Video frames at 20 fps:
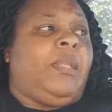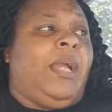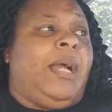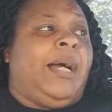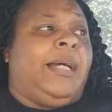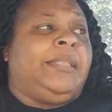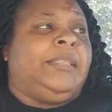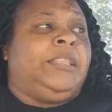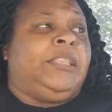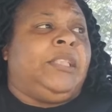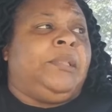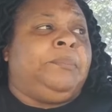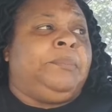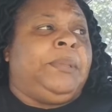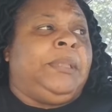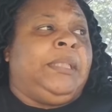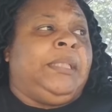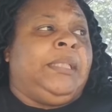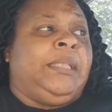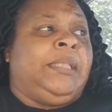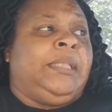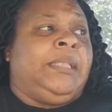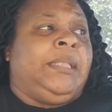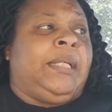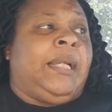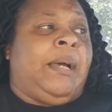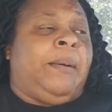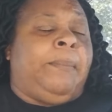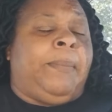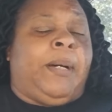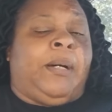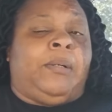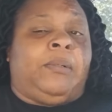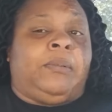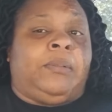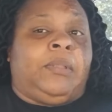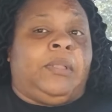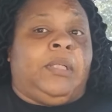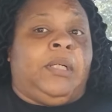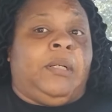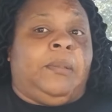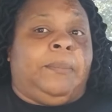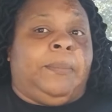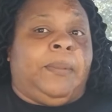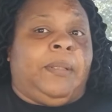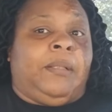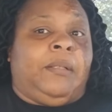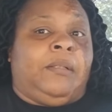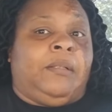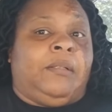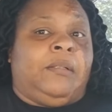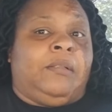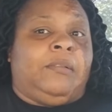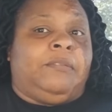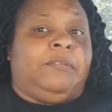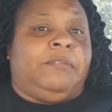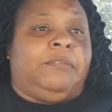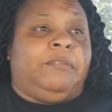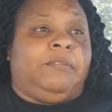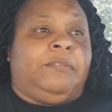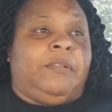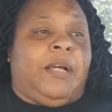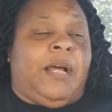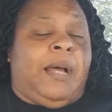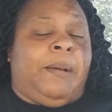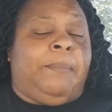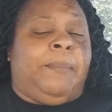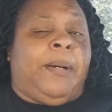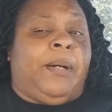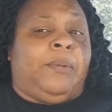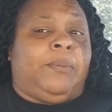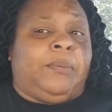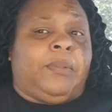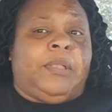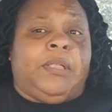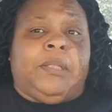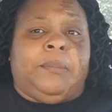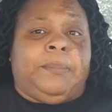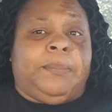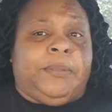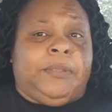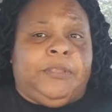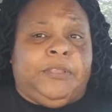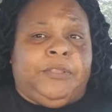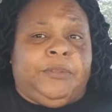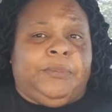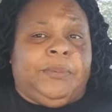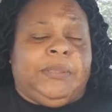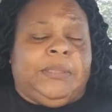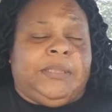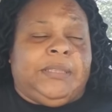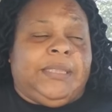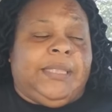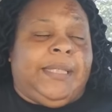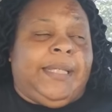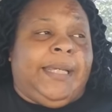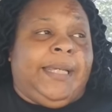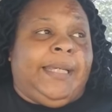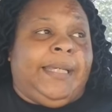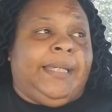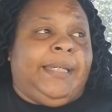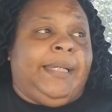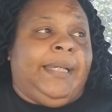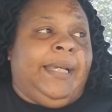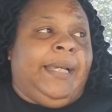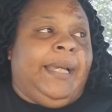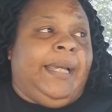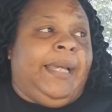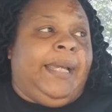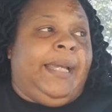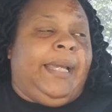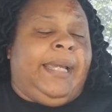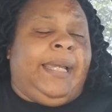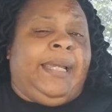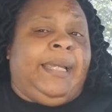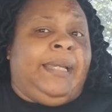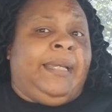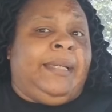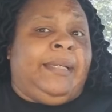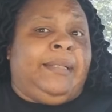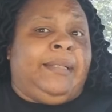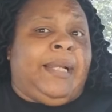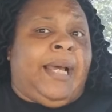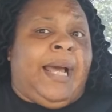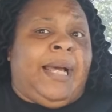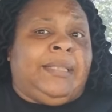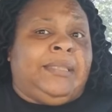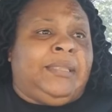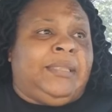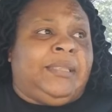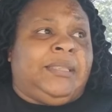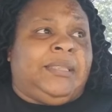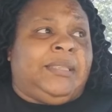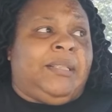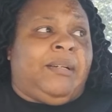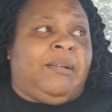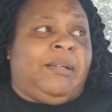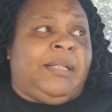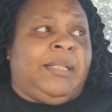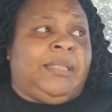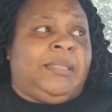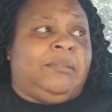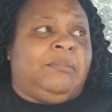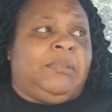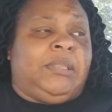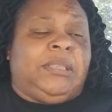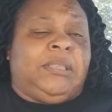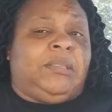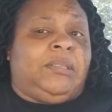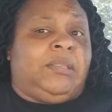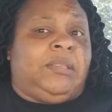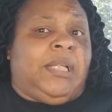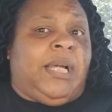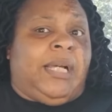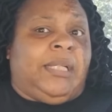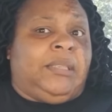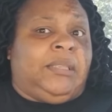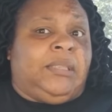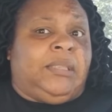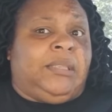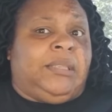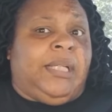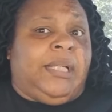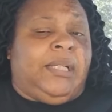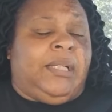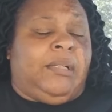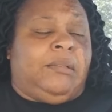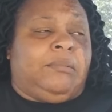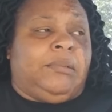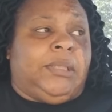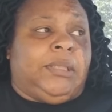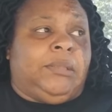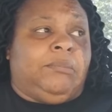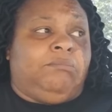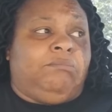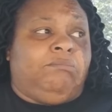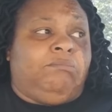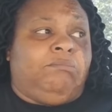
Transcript: I jumped in and I bought a couple of units of that. And I just started, I just sat on it.